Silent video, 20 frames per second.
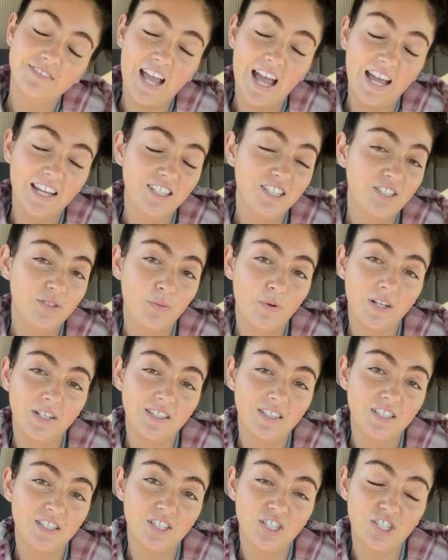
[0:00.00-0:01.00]
I just
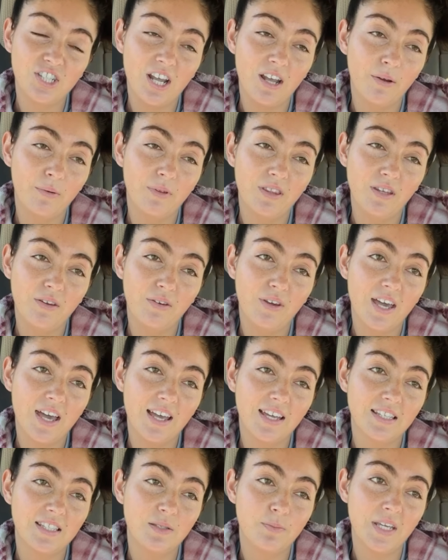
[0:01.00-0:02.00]
wanted to share with you
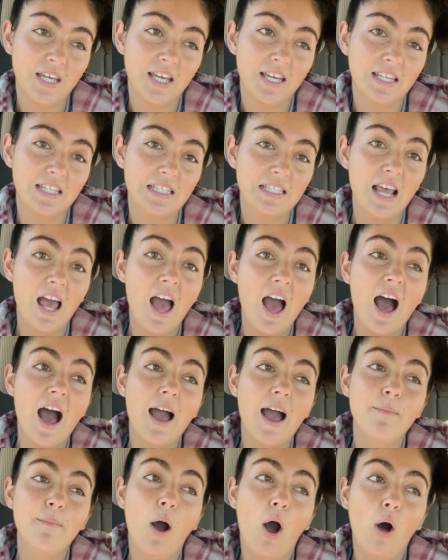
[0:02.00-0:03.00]
guys because
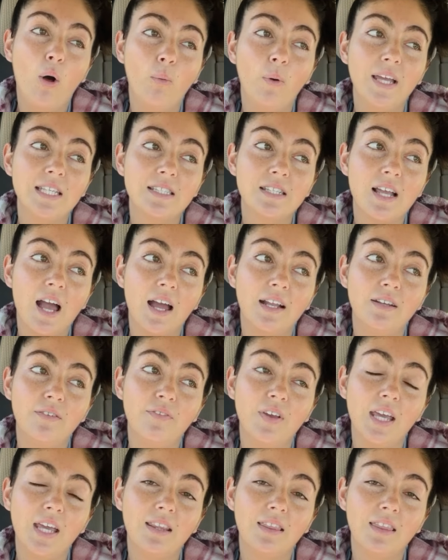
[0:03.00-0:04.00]
I'm always kind of
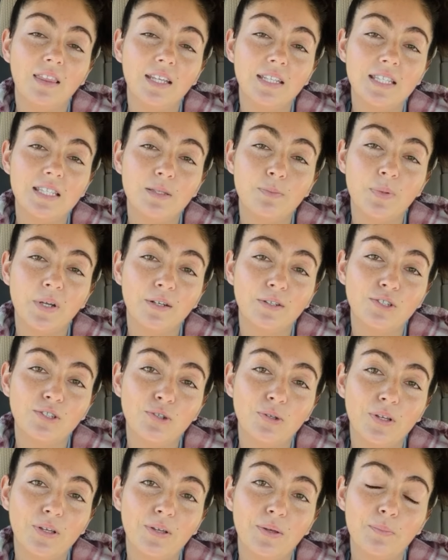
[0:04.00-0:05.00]
in this
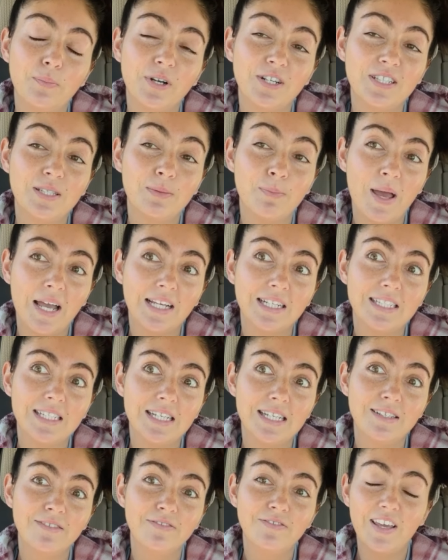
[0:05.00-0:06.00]
spiritual
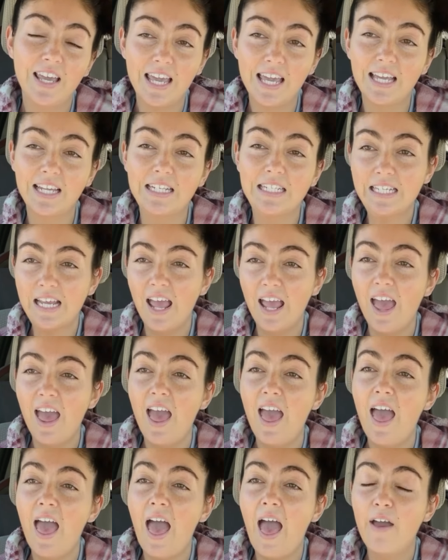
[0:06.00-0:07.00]
perspective, and
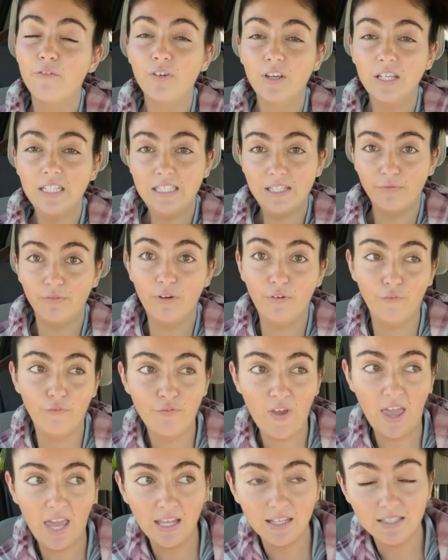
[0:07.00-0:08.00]
every different
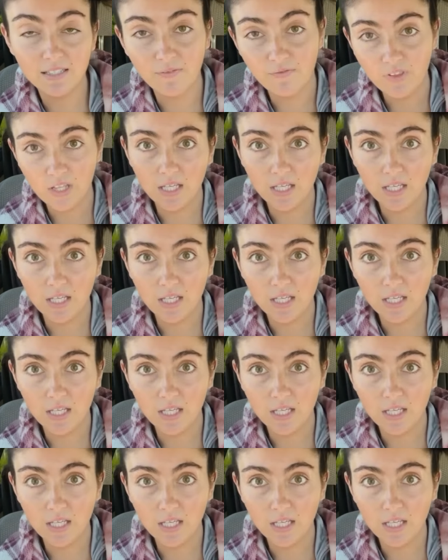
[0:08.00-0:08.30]
phase of the